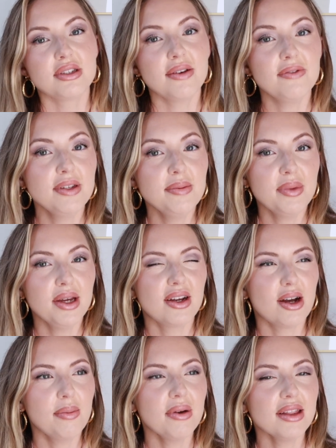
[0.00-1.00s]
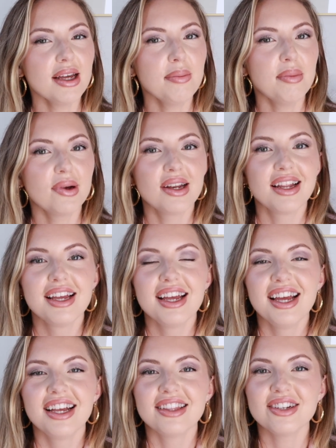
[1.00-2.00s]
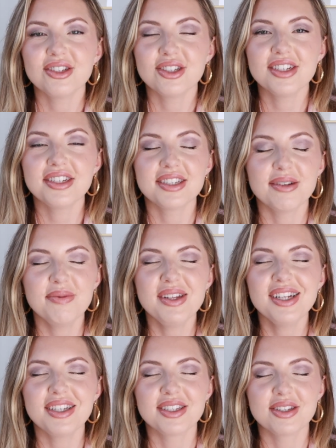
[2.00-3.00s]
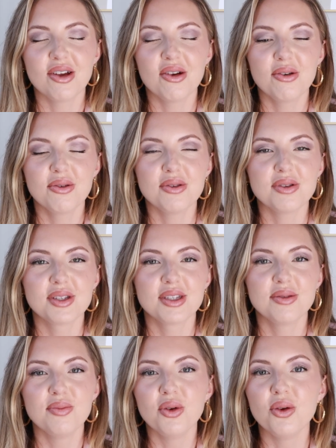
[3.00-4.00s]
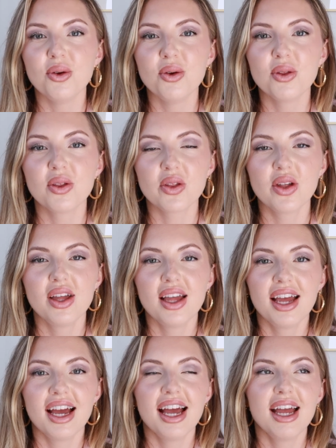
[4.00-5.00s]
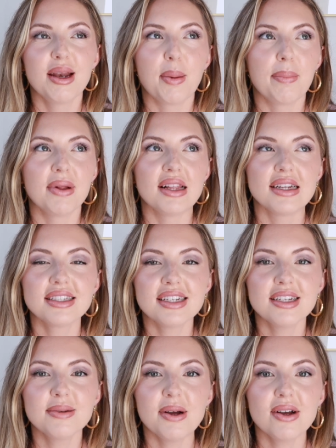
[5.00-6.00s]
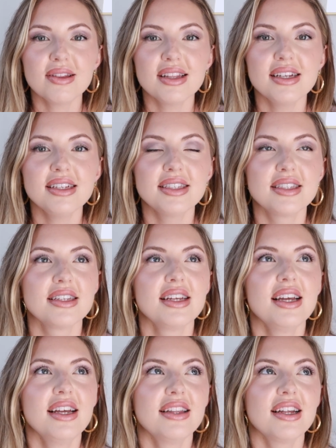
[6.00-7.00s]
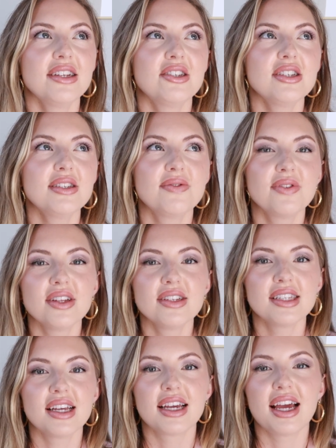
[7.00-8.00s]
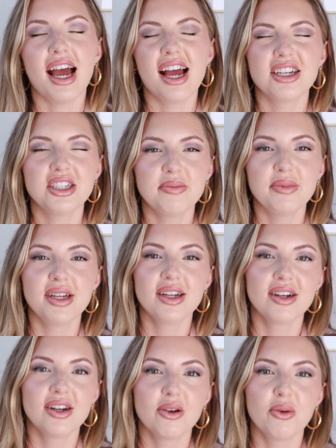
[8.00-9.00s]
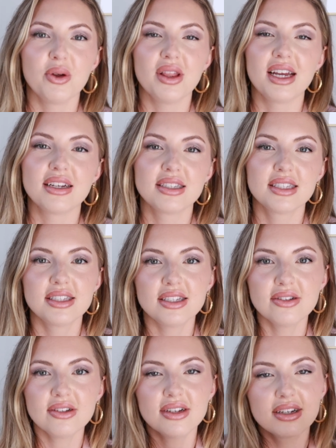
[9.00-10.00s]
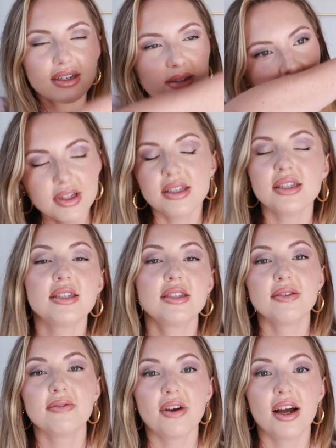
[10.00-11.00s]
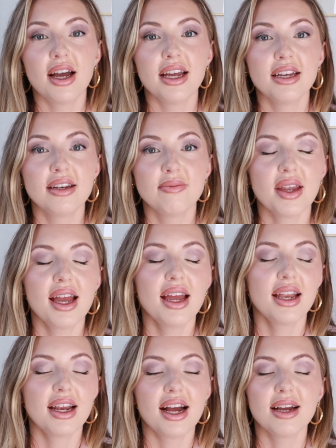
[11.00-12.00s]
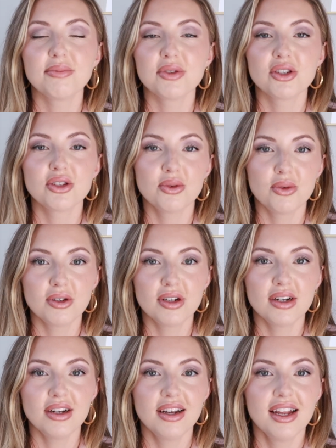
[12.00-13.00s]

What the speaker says: definitely pick up on that, but there's just something so smooth and blended about this that it just feels like cashmere or like silk. This is divine, and I'm sure